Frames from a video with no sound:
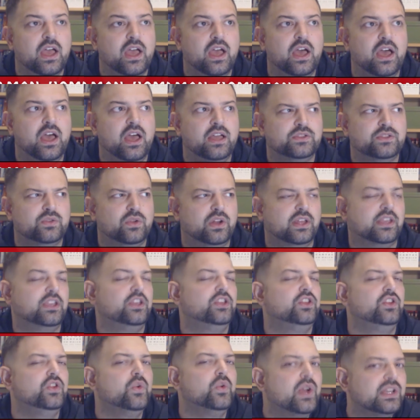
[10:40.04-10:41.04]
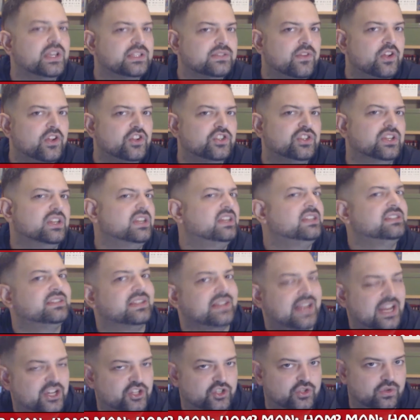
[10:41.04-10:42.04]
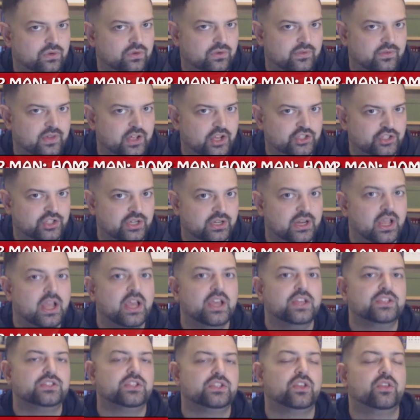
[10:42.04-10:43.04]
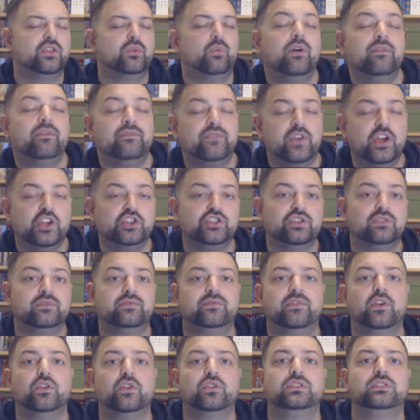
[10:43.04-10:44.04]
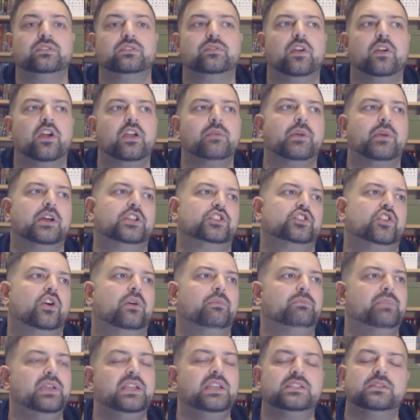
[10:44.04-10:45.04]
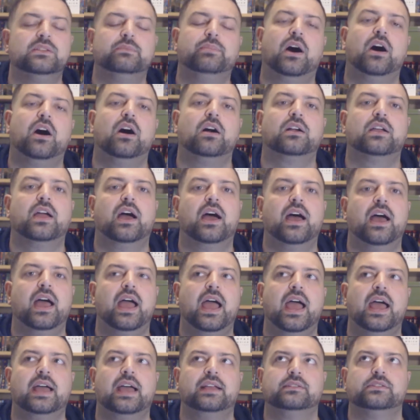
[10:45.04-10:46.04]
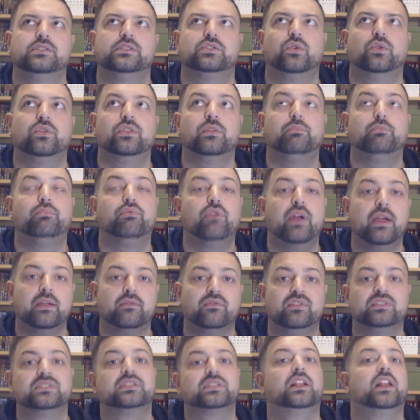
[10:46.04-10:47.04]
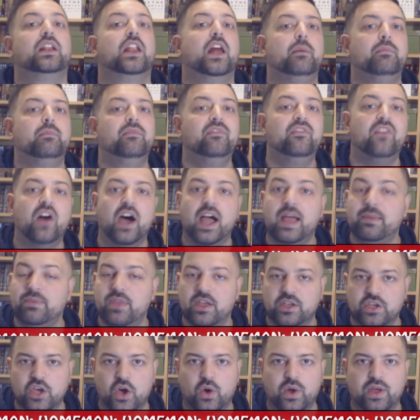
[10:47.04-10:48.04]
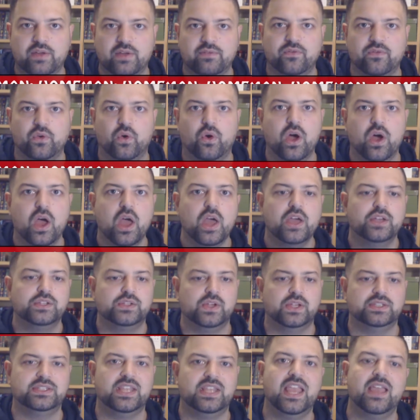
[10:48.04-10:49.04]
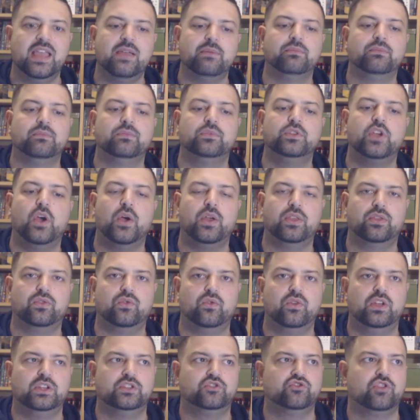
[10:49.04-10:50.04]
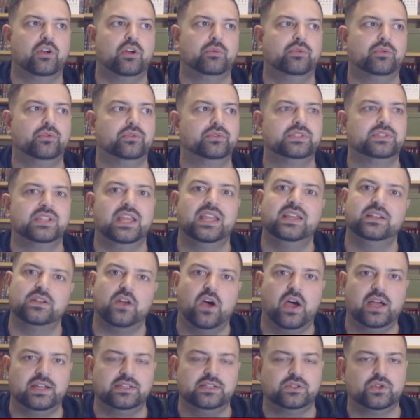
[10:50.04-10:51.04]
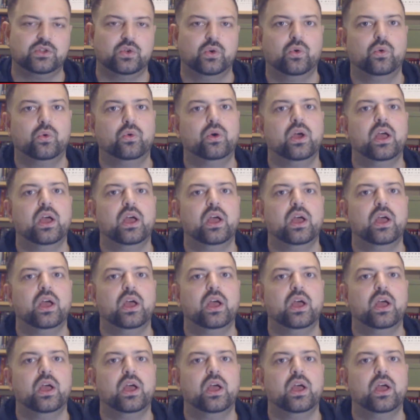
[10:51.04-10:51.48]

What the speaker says: sort of like a US version and international version. So the one version focuses very much on Peter Parker and sort of the Breakfast Club vibe they're going for. So it's him going through his troubles in high school,